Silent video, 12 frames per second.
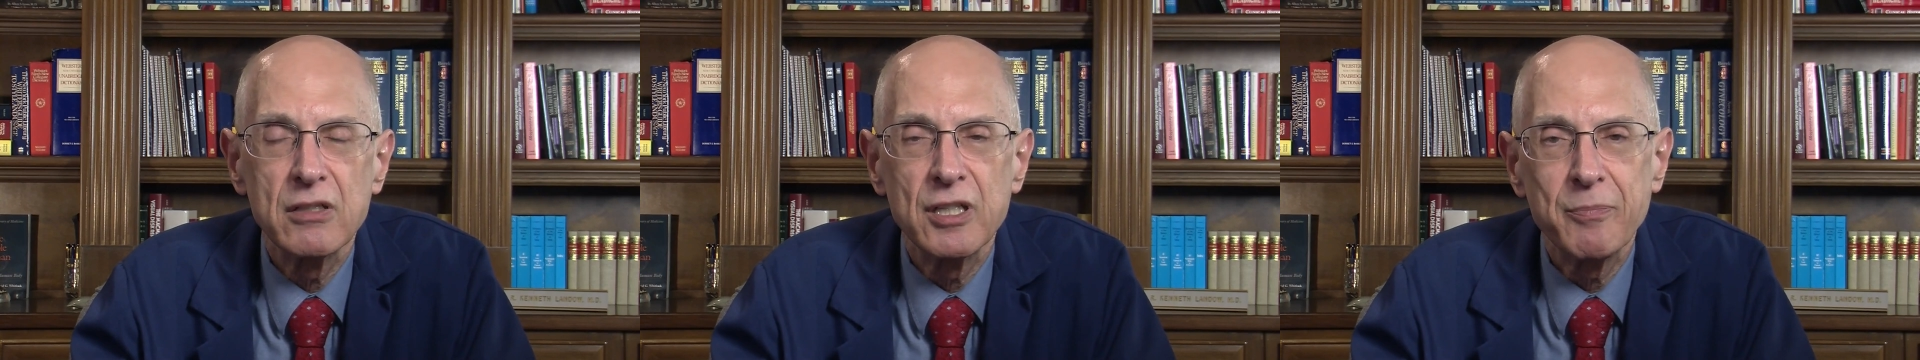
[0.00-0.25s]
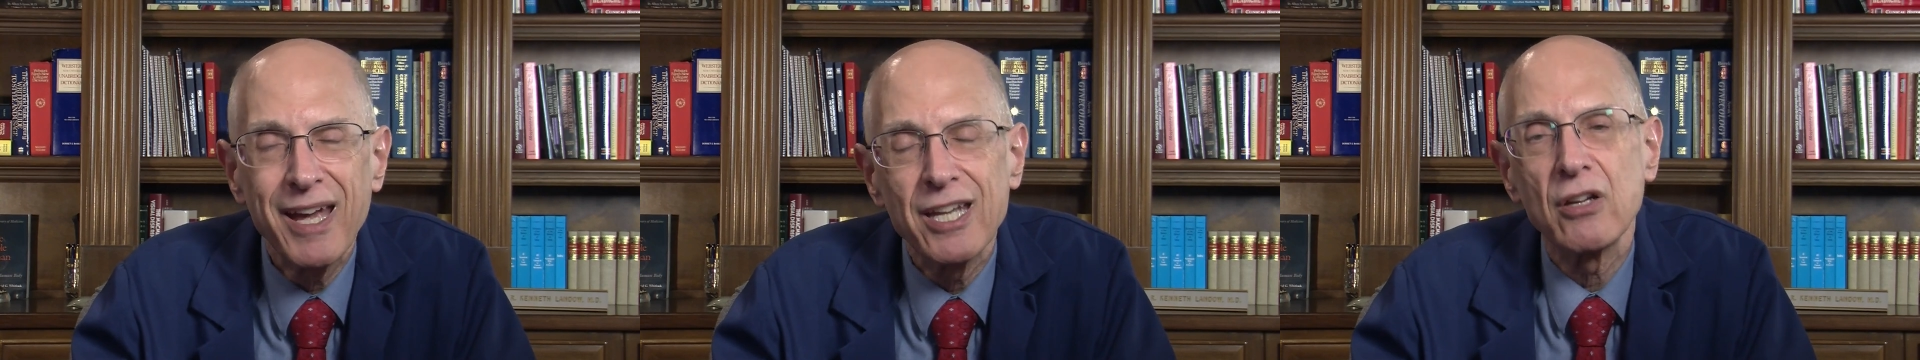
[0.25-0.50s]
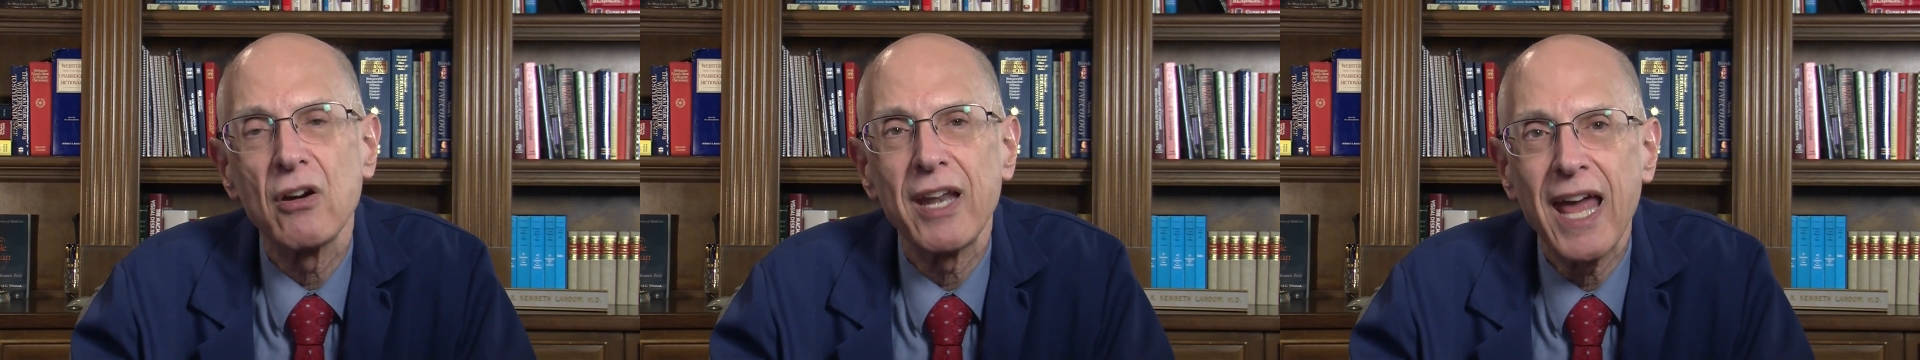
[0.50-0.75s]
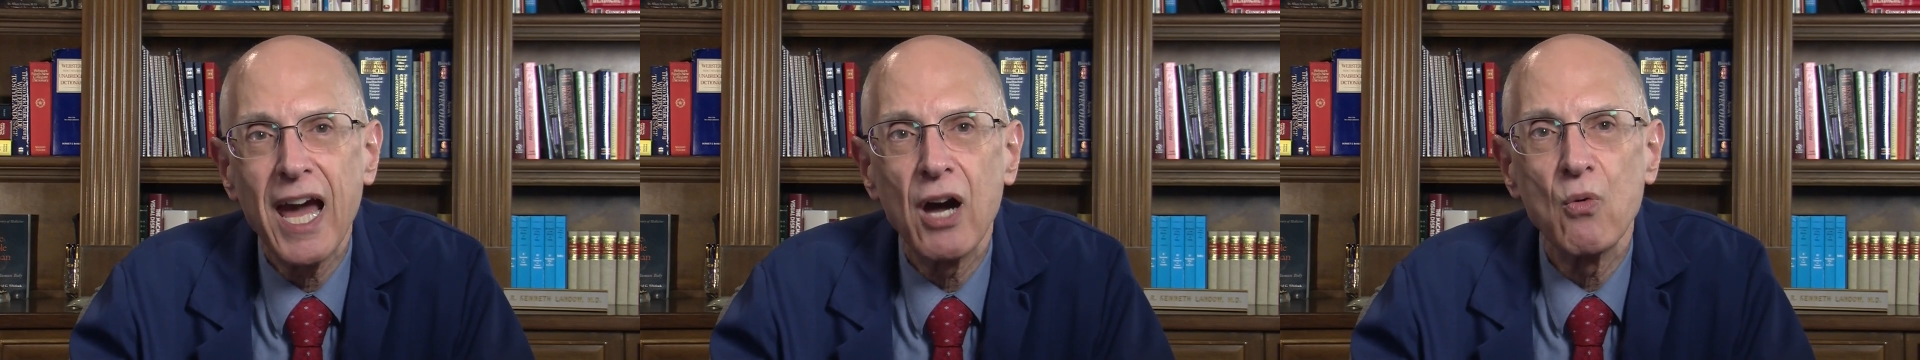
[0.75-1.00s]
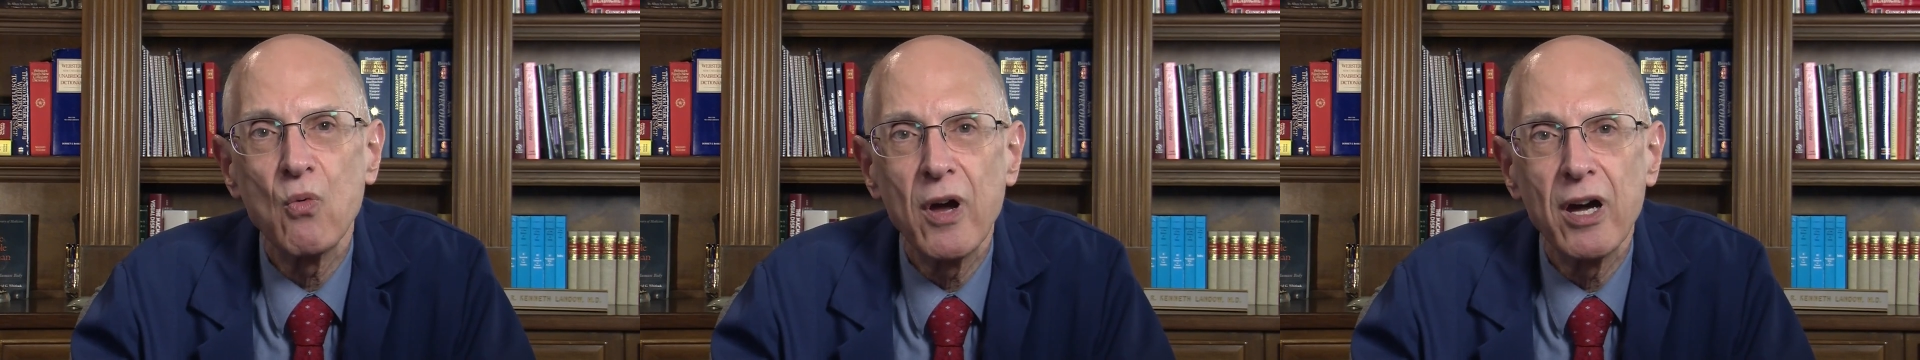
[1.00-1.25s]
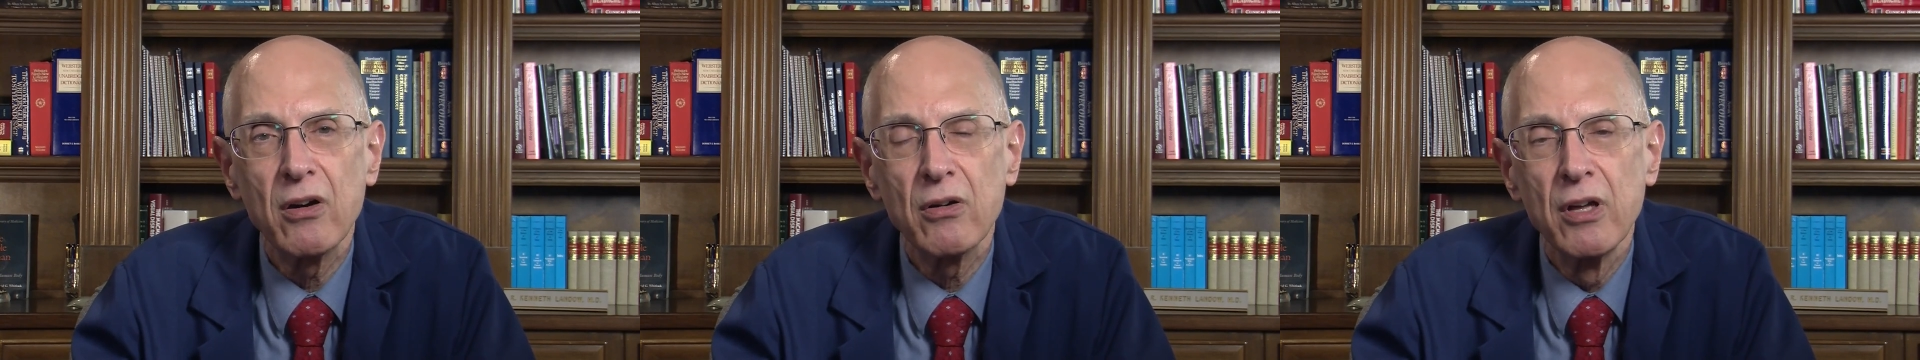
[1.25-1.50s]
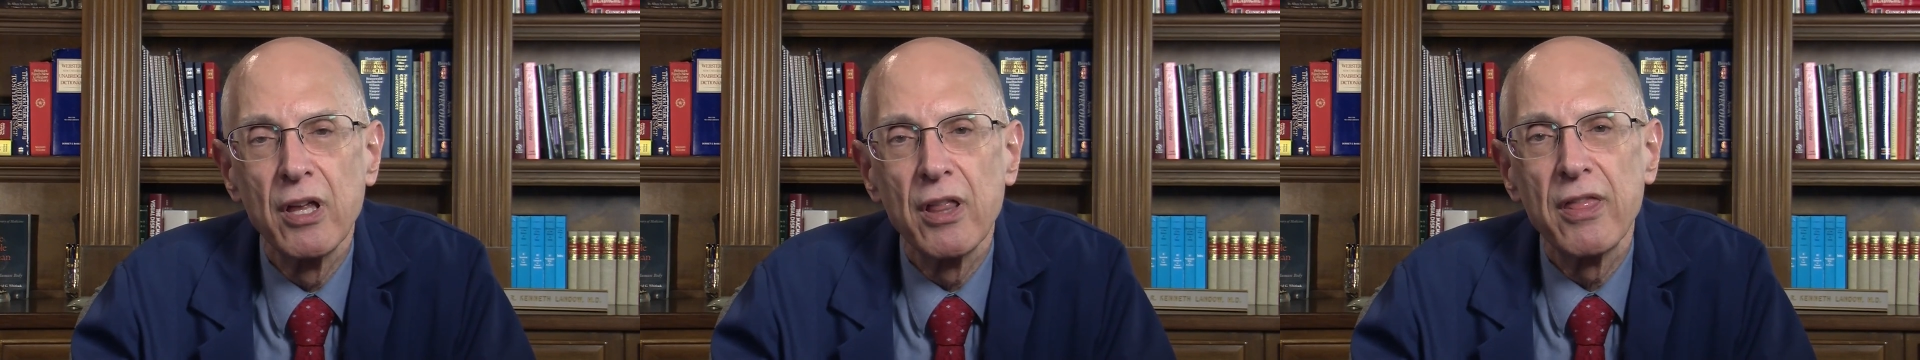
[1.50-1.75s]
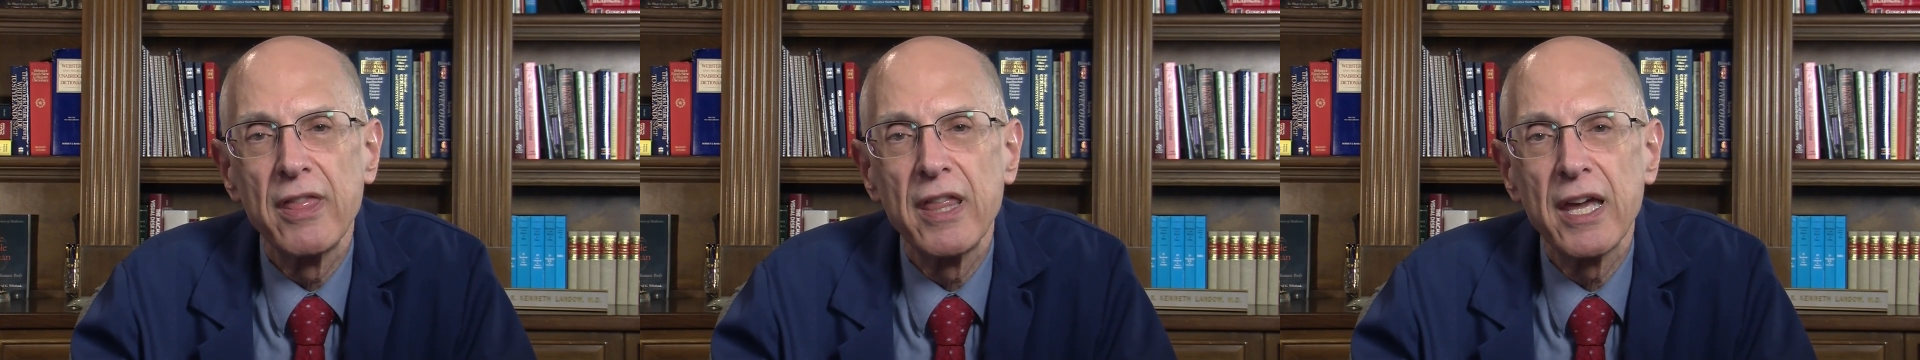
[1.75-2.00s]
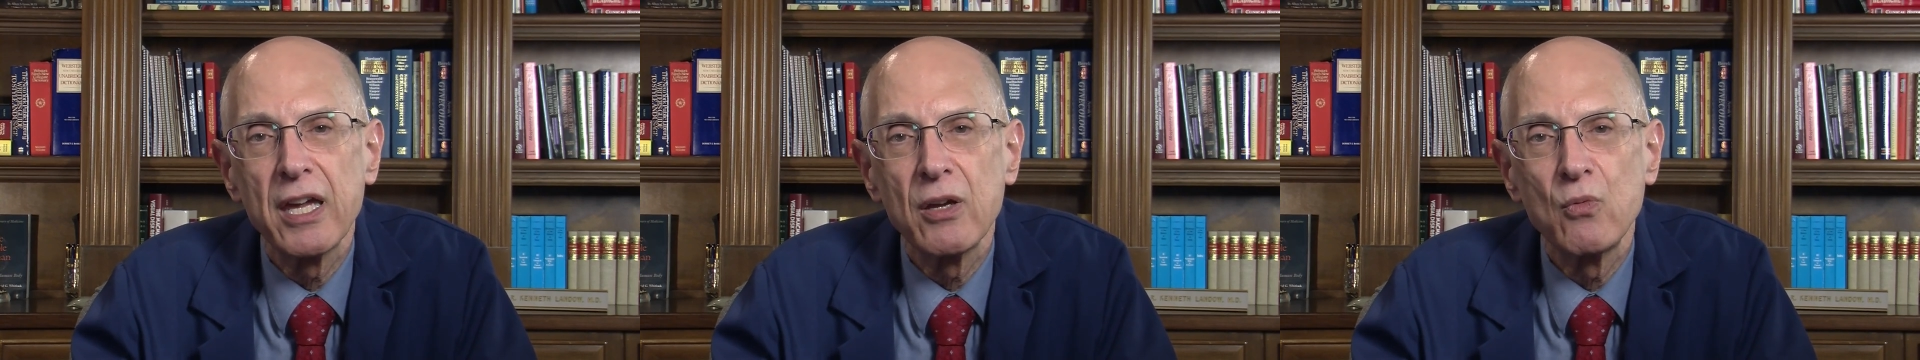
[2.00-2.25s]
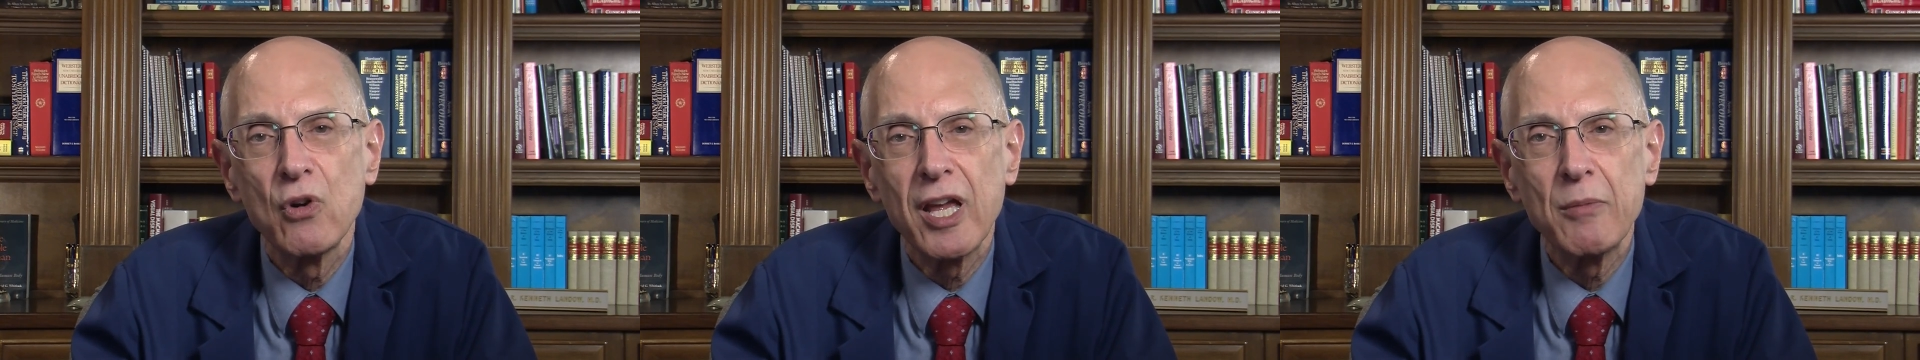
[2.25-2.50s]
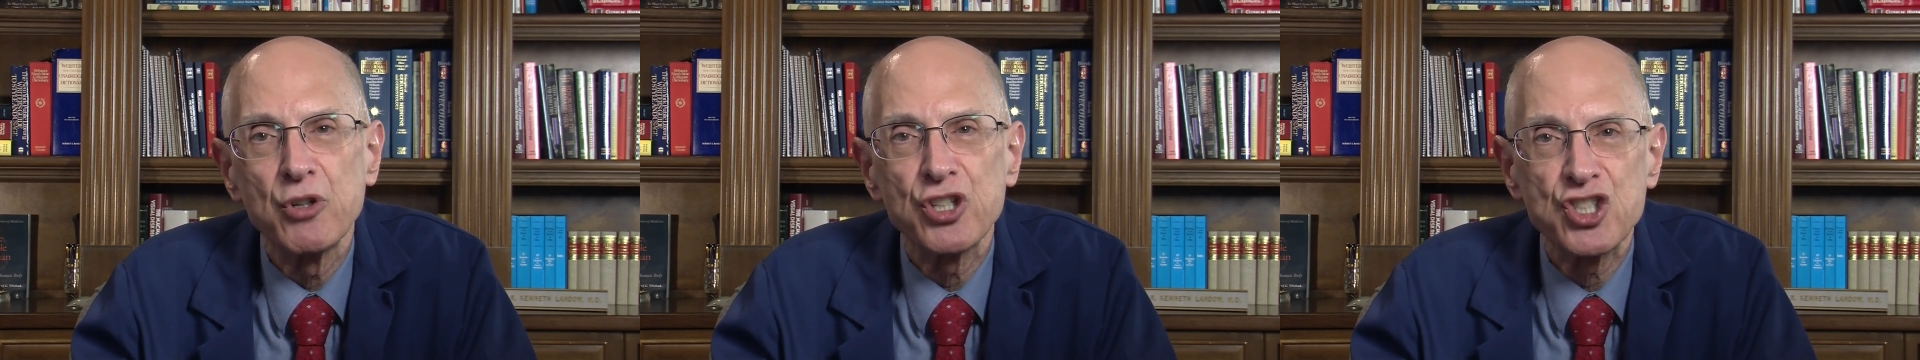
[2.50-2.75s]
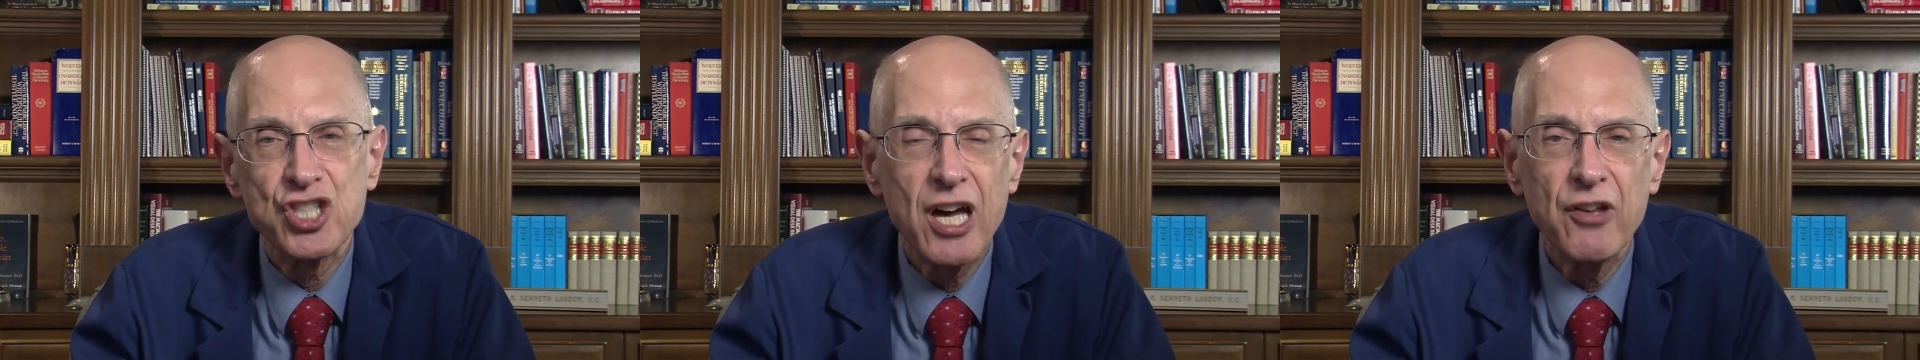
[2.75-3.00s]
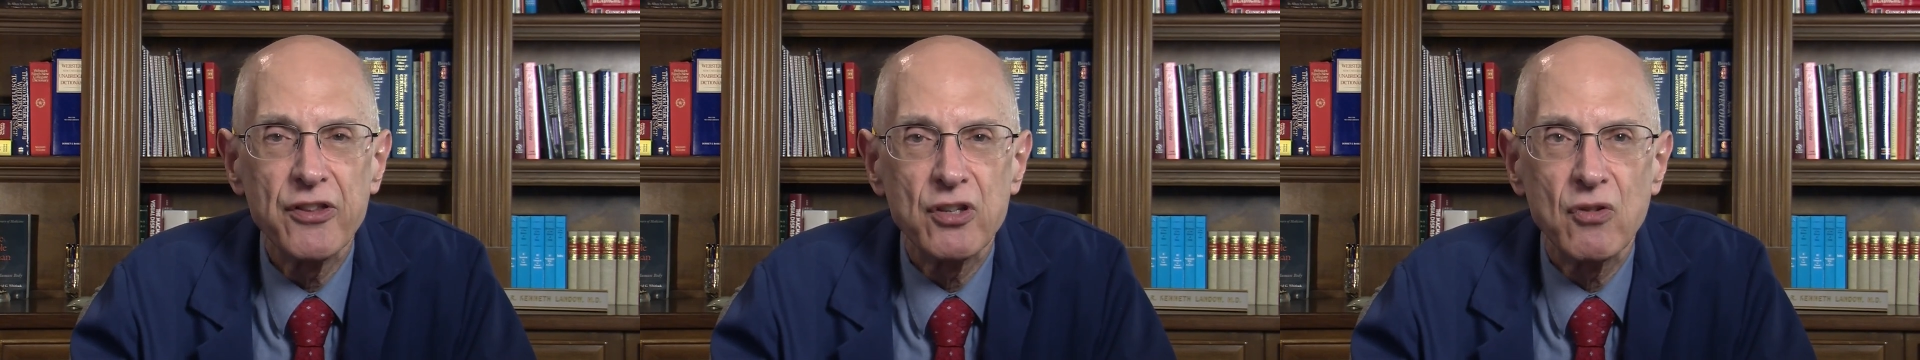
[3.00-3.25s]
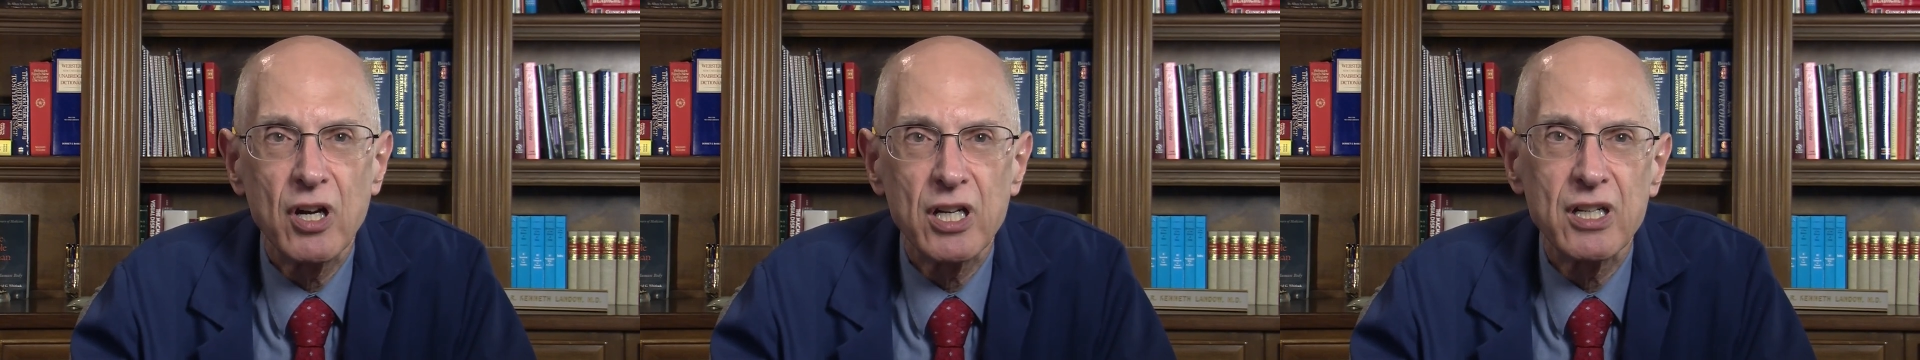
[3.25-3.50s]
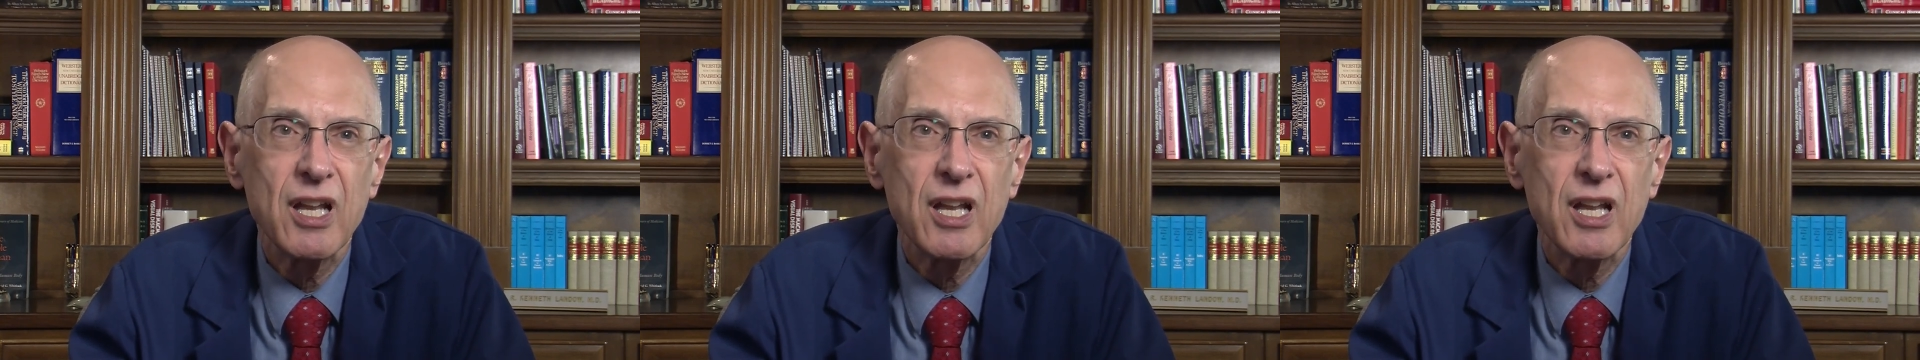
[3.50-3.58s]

depending on how well they were able to sell the drug,